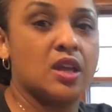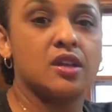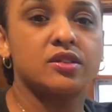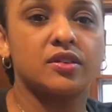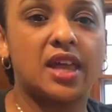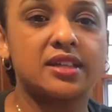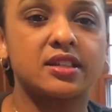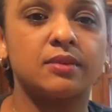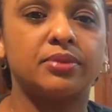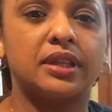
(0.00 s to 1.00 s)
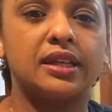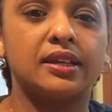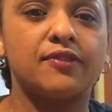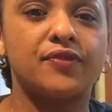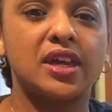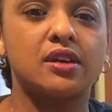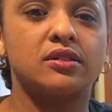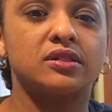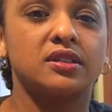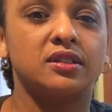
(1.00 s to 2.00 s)
So that's completely
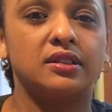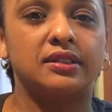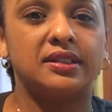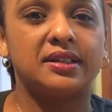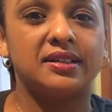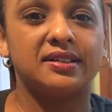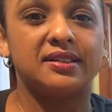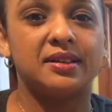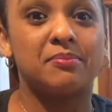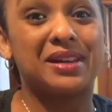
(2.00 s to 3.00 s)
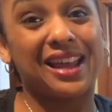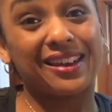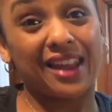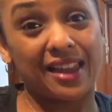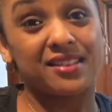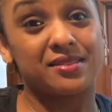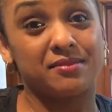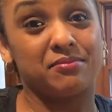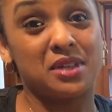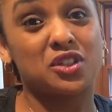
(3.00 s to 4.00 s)
filled. But I like
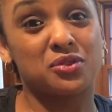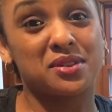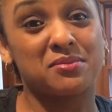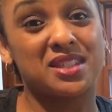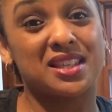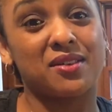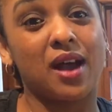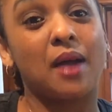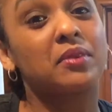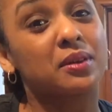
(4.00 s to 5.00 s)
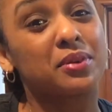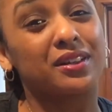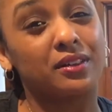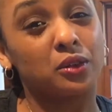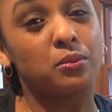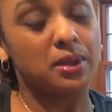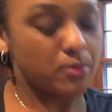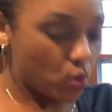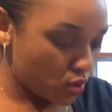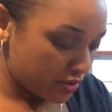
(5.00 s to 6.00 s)
mushrooms, so I'm going to put a little bit
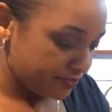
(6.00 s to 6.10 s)
more.